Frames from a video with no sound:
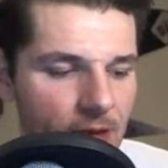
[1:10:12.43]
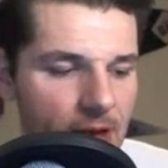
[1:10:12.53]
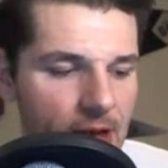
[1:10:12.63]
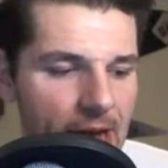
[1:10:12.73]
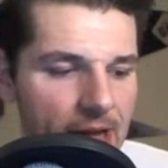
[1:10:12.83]

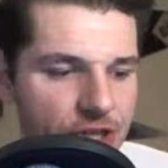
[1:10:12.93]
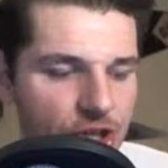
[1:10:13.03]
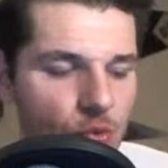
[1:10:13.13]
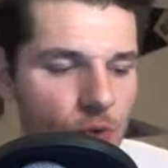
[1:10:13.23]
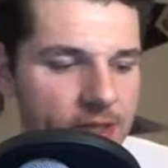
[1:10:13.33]
I do
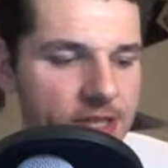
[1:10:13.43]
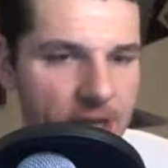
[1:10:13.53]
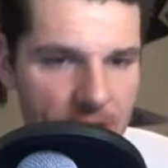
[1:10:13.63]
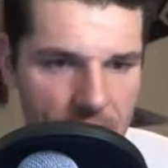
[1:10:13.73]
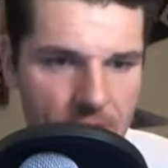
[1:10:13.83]
want to
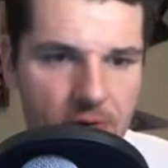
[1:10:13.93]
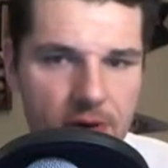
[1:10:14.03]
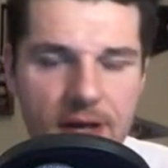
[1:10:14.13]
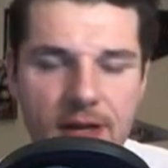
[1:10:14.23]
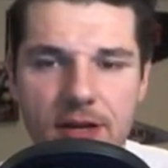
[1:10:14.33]
go
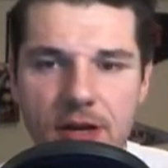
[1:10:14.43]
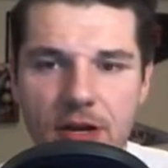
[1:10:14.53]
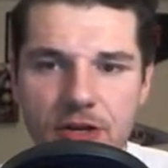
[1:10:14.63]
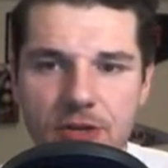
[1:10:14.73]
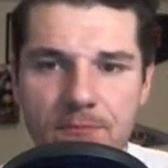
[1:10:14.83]

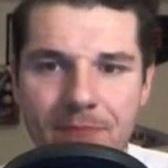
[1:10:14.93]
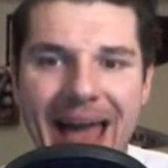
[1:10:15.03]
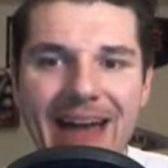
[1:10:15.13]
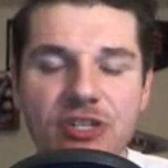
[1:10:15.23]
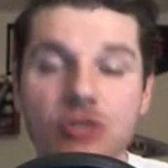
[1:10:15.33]

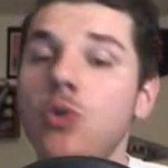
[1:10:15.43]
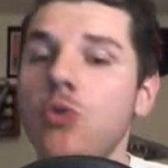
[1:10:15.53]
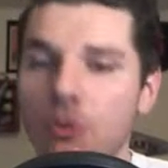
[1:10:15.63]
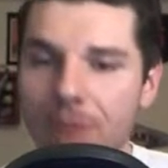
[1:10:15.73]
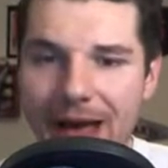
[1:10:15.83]
back to
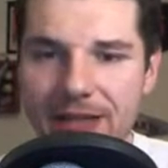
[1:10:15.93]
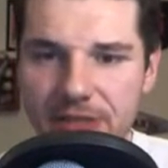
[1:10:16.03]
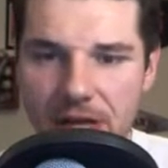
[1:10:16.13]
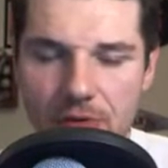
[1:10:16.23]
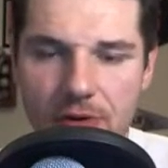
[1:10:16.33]
cornerbacks,
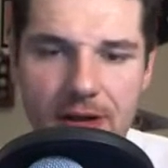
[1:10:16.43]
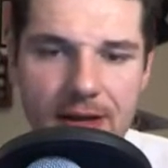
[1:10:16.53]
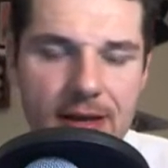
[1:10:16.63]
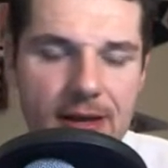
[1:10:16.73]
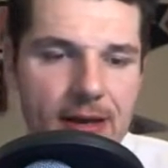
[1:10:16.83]
though,
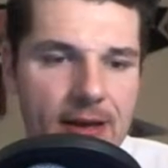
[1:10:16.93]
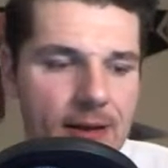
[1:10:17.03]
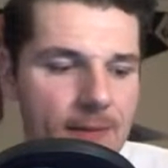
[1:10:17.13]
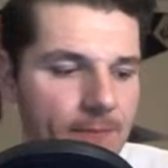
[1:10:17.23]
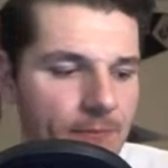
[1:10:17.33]

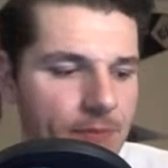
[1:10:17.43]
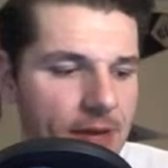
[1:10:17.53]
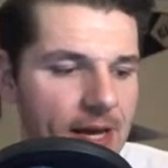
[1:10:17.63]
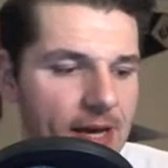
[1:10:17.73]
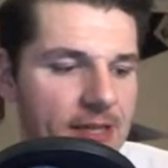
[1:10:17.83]

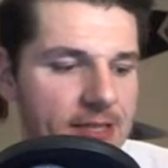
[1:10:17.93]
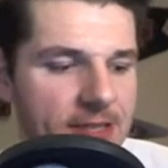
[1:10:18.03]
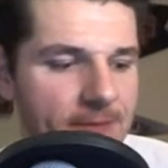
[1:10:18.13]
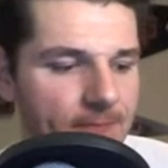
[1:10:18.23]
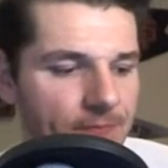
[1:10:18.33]
because
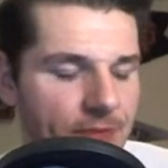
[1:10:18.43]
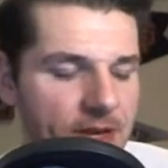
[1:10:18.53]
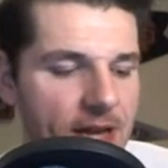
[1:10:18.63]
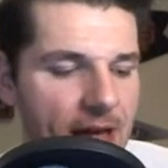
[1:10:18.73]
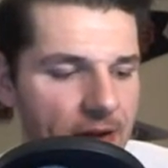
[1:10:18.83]
the
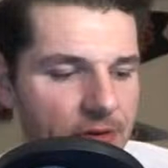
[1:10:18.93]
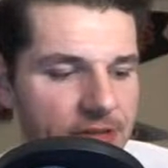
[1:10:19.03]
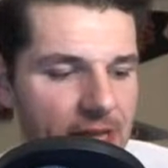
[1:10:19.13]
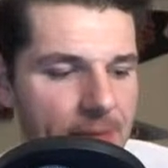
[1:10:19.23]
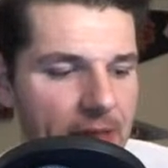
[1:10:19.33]
Niners, I
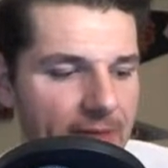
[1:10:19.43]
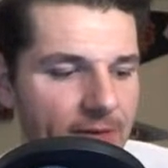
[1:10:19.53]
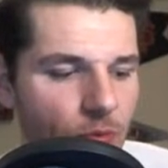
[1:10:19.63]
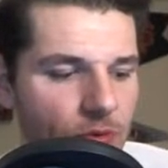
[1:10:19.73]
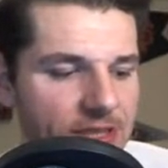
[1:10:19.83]
believe it
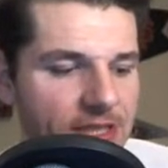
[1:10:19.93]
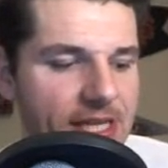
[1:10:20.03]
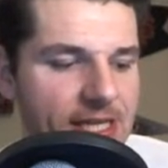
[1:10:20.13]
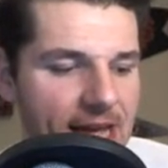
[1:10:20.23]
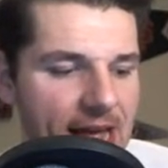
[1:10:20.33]
was
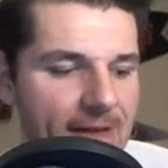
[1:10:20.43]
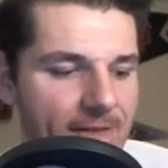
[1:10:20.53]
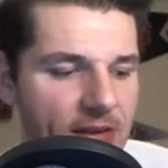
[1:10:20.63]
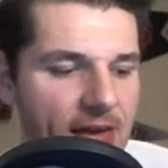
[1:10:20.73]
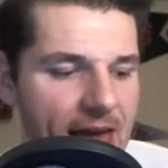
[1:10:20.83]
today
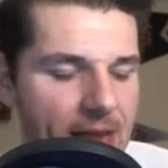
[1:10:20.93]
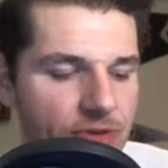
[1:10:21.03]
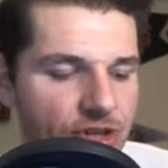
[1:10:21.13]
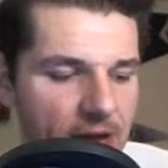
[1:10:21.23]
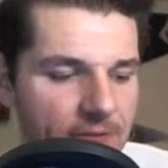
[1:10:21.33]
via Adam
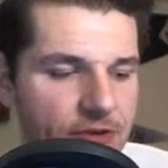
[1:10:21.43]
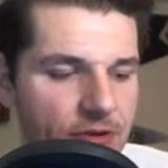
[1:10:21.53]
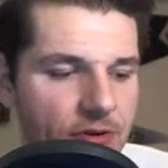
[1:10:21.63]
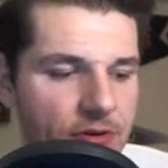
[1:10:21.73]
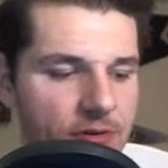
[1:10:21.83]

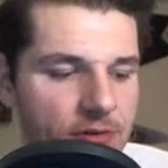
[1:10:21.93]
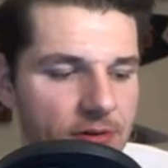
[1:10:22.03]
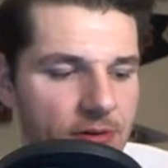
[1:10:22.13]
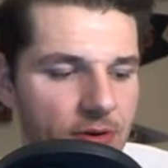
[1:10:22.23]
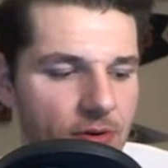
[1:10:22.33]
Schefter,
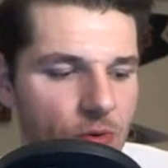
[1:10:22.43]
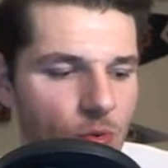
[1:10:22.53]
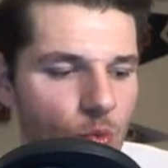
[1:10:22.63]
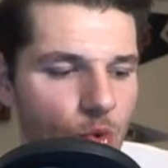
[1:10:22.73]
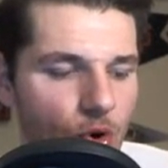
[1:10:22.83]

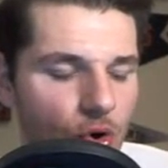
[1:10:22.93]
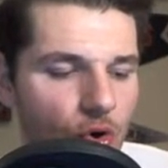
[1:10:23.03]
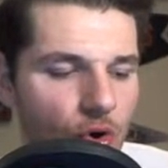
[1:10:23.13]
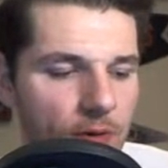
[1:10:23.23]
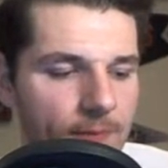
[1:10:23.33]
were